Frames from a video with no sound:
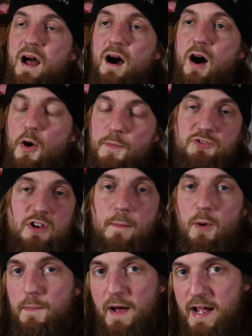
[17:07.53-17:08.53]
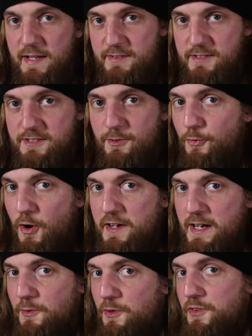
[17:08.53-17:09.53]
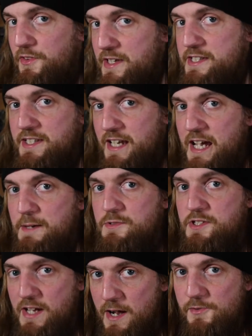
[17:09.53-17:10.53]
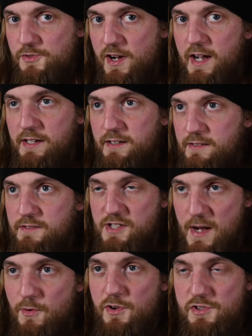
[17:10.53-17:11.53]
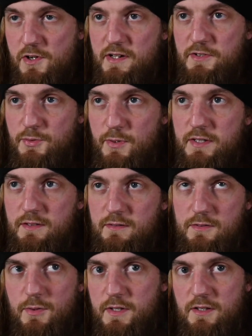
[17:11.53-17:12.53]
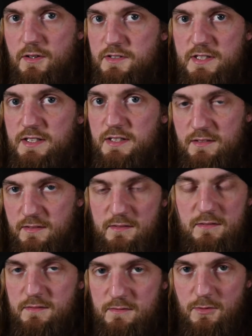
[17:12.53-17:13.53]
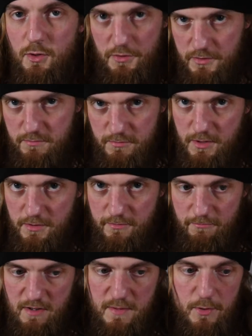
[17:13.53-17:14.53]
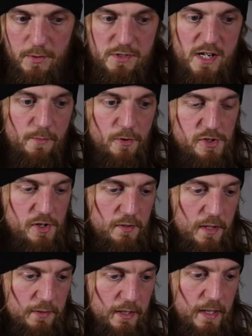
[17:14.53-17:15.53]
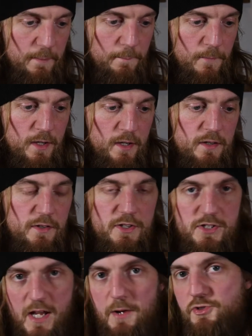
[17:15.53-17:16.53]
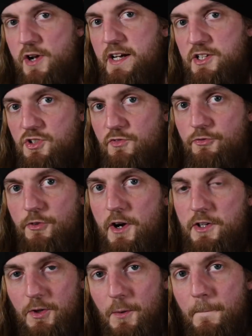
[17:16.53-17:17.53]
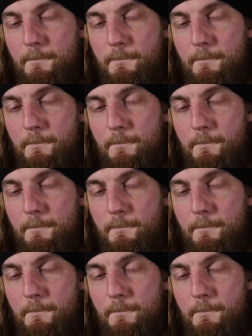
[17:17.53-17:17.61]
I almost crapped my pants to find out that this game's soundtrack, Samurai Showdown 2019, or the reboot Samurai Showdown game, the soundtrack is on vinyl.